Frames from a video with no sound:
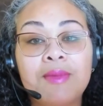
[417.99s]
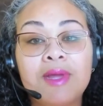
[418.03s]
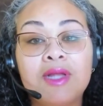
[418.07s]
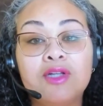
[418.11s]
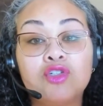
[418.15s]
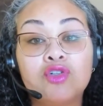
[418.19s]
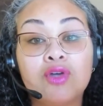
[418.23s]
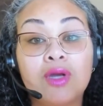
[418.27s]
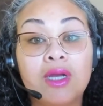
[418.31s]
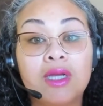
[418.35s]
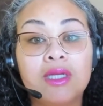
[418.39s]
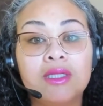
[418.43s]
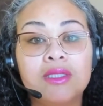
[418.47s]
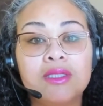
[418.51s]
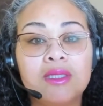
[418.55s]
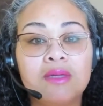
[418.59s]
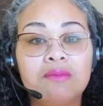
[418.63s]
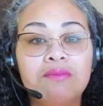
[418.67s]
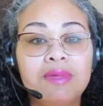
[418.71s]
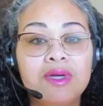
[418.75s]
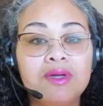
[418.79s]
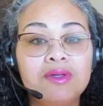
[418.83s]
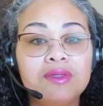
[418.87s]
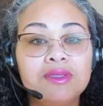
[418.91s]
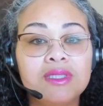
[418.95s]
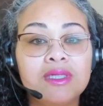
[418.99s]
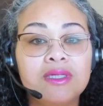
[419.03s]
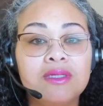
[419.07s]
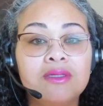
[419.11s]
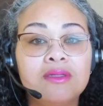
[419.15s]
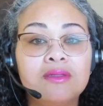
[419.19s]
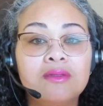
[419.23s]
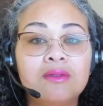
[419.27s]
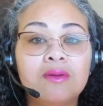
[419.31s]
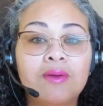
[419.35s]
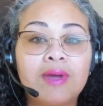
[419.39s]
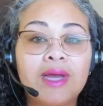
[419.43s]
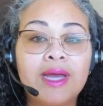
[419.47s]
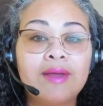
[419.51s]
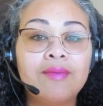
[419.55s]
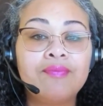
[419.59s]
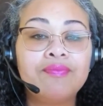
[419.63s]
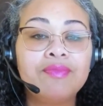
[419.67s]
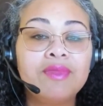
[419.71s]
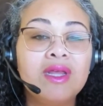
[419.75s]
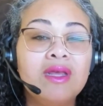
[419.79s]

and trying to build it. Okay.